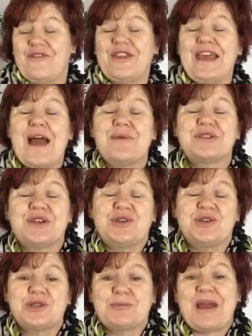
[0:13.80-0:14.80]
for the hours that
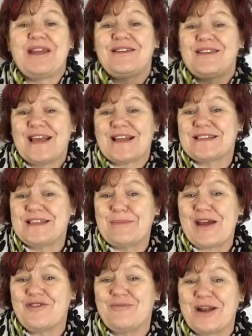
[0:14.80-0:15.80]
you spend, that's the
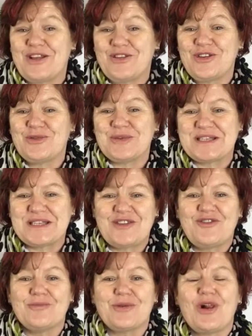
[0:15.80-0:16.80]
amount of money that you
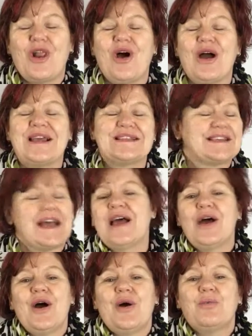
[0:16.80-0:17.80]
receive from clients,
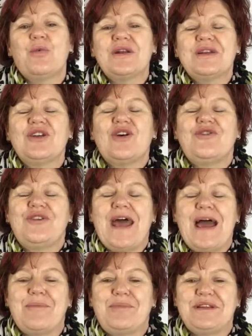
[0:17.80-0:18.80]
what can often
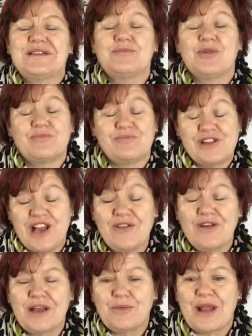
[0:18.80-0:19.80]
happen is, and what
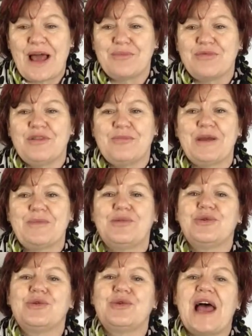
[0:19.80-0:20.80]
generally will happen with
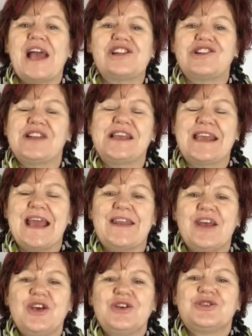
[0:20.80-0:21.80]
people, you'll actually
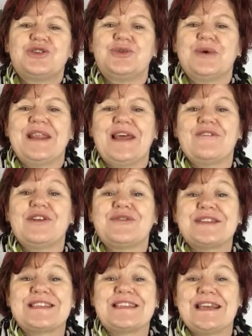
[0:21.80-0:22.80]
get to a level
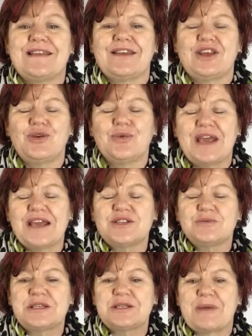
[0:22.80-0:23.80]
of a ceiling. You'll get
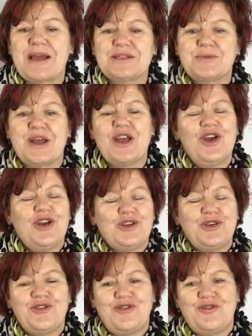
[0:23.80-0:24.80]
to a space where
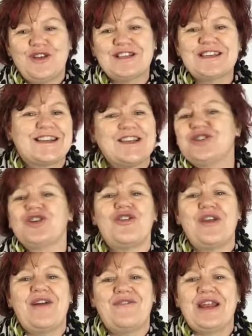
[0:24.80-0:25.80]
you physically
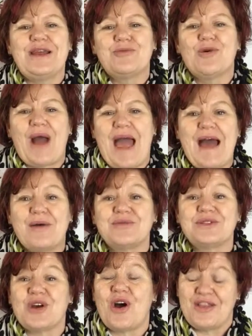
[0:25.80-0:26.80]
don't have any more
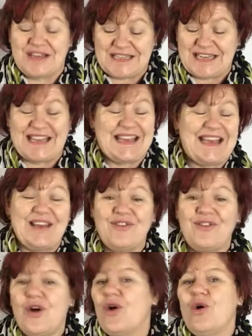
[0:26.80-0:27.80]
hours either to
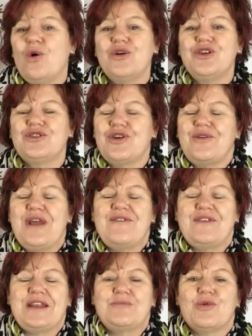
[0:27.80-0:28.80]
give, or you don't
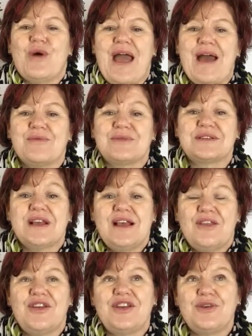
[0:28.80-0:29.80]
have any more hours
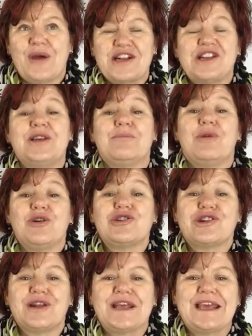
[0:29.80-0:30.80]
that you actually
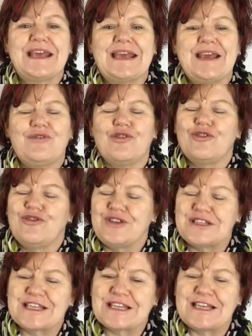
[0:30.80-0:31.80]
emotionally can give or
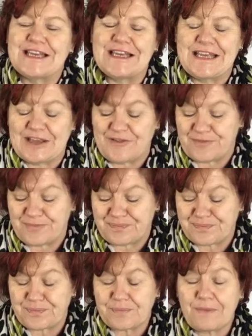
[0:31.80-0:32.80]
physically can give.
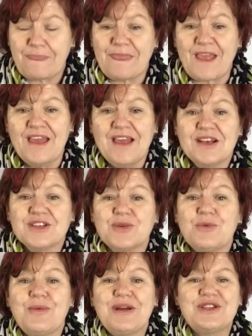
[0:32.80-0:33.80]
So
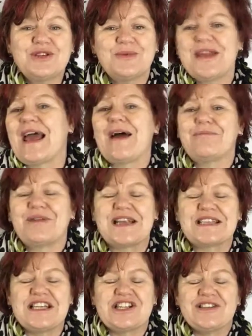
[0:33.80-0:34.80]
what we do with our
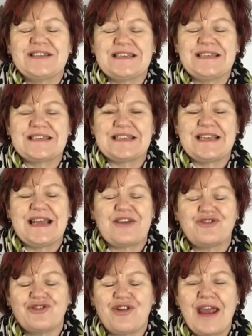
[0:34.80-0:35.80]
practitioners is, in
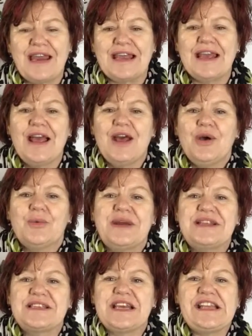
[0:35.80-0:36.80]
our training,
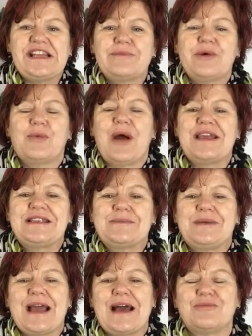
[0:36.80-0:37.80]
we teach them a way to
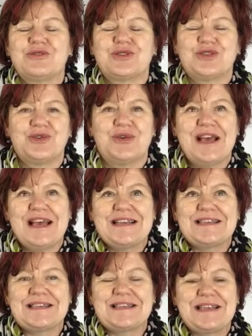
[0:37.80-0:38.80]
be able to
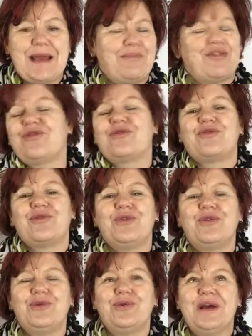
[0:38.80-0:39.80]
step
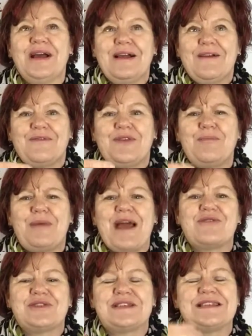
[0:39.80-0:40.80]
through the
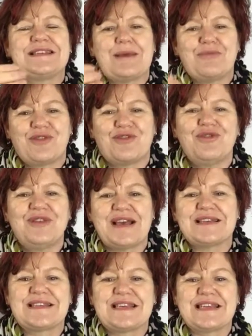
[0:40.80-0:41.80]
boundary, to step through
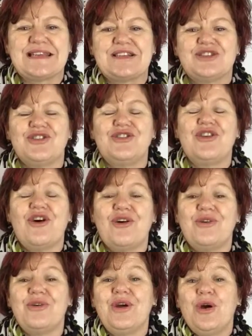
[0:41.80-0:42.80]
that ceiling, to
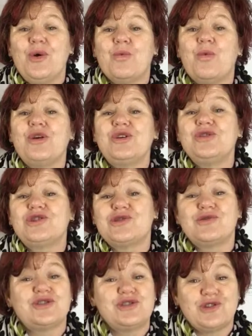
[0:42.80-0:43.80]
know what you
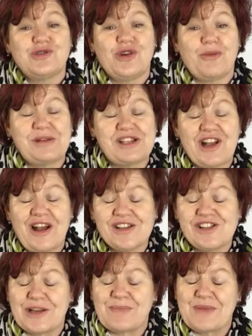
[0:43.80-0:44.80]
should and should not be
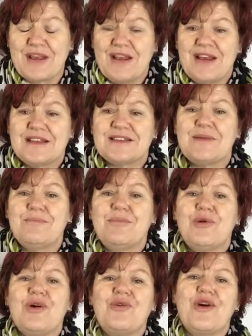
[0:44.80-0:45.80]
charging. So
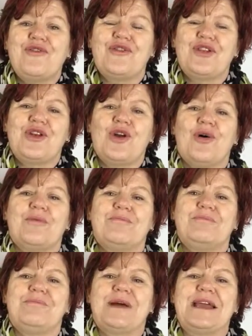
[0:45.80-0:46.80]
more often than
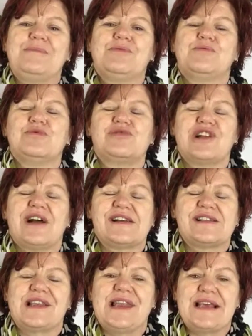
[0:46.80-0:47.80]
not, people will
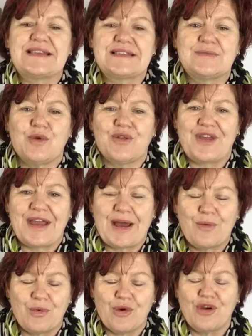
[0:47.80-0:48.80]
charge less than what they
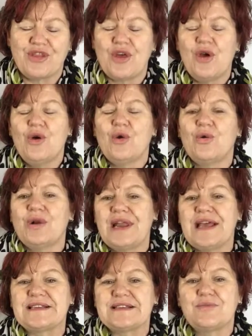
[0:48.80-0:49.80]
are worth, or
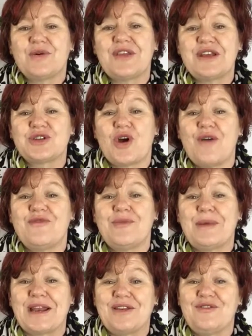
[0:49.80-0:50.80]
less than what their time
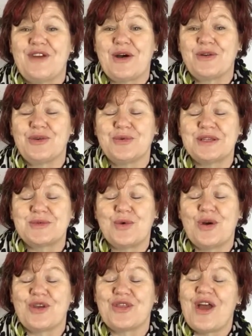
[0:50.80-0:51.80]
for money value is
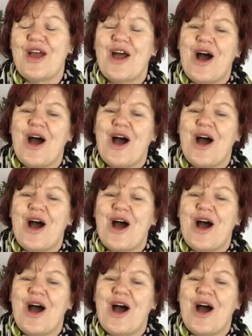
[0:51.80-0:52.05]
worth.